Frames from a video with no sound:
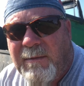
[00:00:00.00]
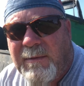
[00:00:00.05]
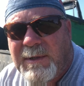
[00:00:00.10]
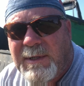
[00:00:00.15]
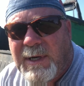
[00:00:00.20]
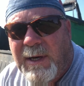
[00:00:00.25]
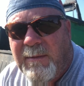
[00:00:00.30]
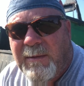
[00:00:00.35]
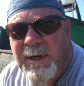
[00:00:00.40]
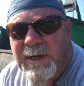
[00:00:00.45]

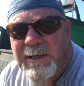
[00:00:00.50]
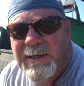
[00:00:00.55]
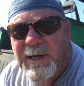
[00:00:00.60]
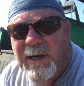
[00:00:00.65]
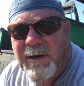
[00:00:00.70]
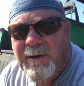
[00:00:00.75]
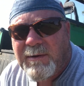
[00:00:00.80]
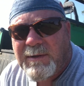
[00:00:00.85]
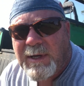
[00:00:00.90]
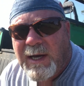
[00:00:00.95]
Some of these
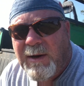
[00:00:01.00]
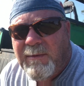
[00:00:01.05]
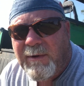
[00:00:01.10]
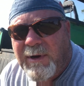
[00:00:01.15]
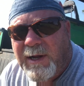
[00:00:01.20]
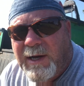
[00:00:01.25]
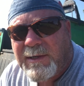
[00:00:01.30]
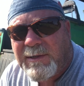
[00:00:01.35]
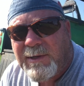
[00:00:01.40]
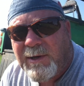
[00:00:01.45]
does, that
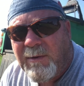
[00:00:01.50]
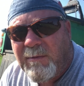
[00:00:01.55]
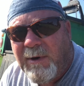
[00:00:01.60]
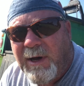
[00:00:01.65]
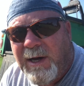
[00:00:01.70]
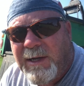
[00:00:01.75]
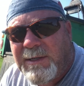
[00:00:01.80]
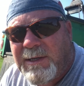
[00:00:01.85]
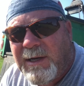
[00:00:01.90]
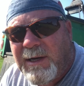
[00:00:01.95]
one not so
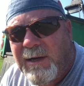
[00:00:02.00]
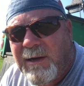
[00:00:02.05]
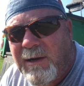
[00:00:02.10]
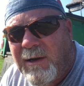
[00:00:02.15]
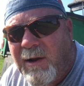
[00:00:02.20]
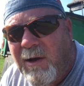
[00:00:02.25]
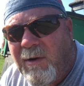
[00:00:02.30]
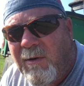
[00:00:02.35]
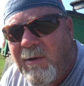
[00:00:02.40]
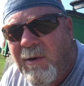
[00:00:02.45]
much,
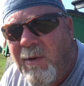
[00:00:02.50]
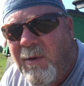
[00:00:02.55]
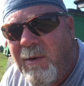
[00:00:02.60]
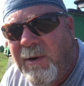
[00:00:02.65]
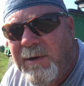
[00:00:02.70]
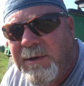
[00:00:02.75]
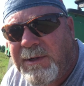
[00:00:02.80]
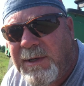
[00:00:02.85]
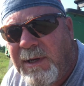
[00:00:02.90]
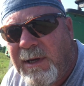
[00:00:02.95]

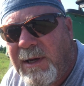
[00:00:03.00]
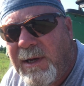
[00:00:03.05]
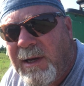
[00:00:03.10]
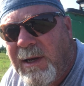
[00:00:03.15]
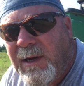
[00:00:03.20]
longhorns,